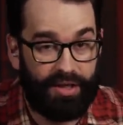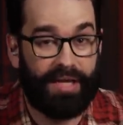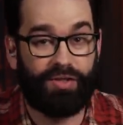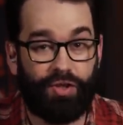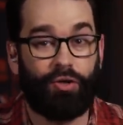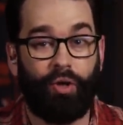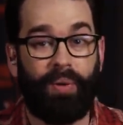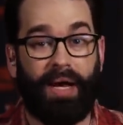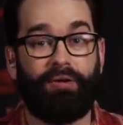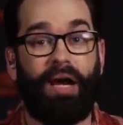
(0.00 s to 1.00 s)
You can't circle
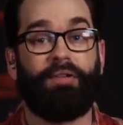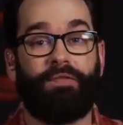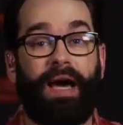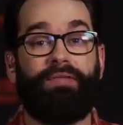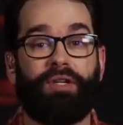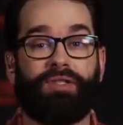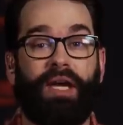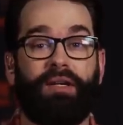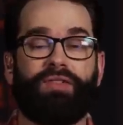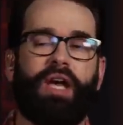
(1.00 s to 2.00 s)
back around five years
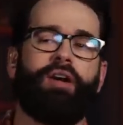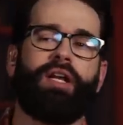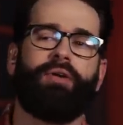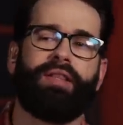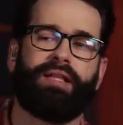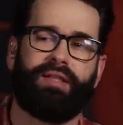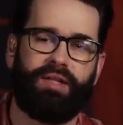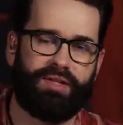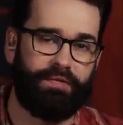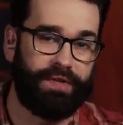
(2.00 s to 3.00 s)
later and say, oh, you know what, that
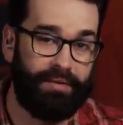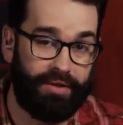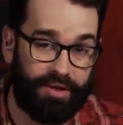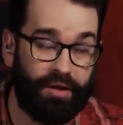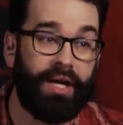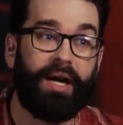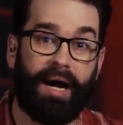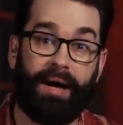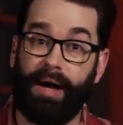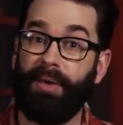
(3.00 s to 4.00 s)
thing you said five years ago,
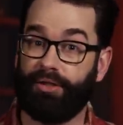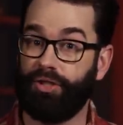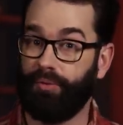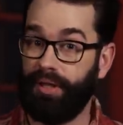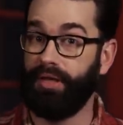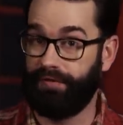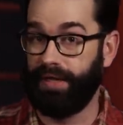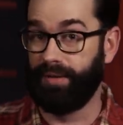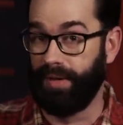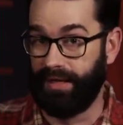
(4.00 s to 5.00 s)
I- am actually really
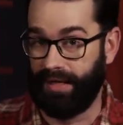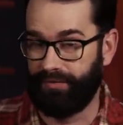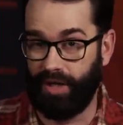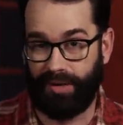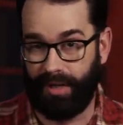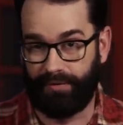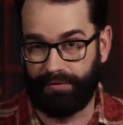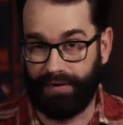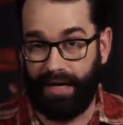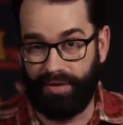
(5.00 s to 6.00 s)
offended by that. I've thought about it
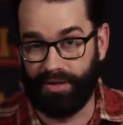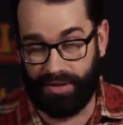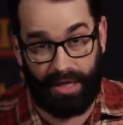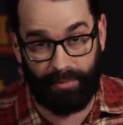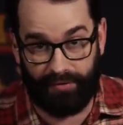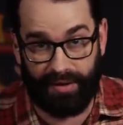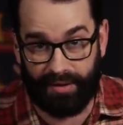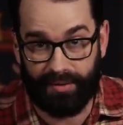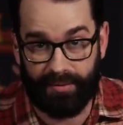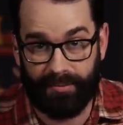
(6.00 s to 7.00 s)
for five years and now I'm
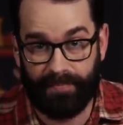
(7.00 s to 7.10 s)
offended.